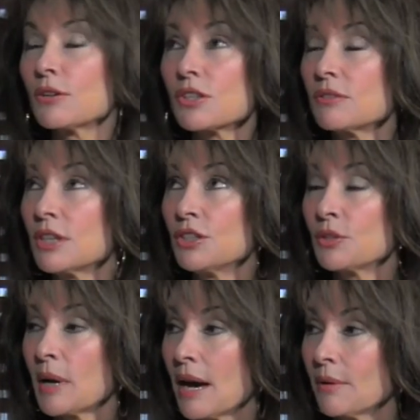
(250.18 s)
I also didn't
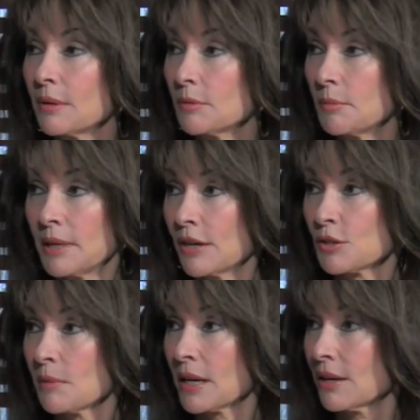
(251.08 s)
know how he would
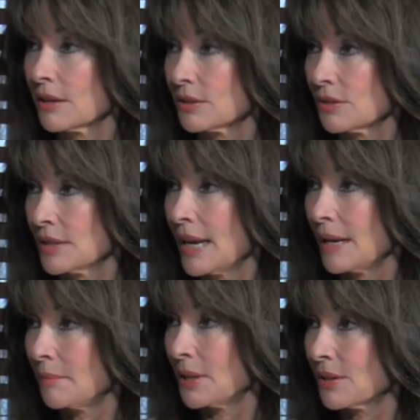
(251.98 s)
pronounce my character's
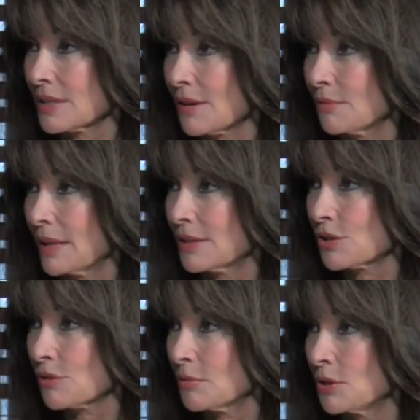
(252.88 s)
name because uh -huh. I uh-huh. read
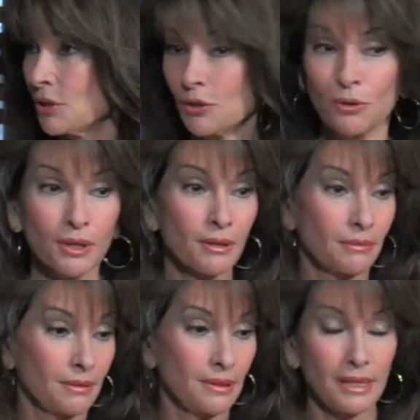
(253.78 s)
the script in New York
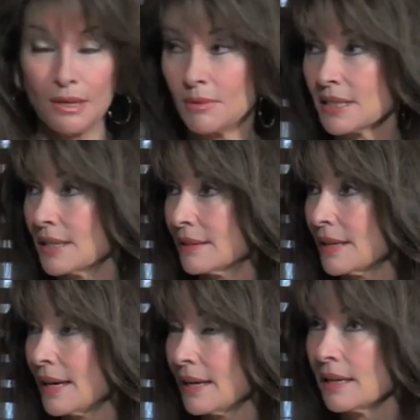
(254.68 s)
he was in
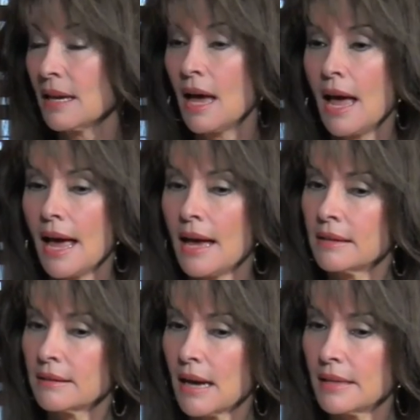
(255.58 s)
LA,
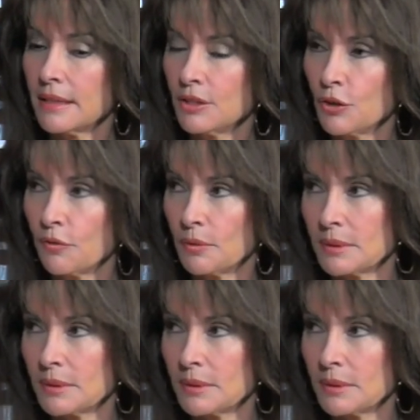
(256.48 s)
and I didn't know if it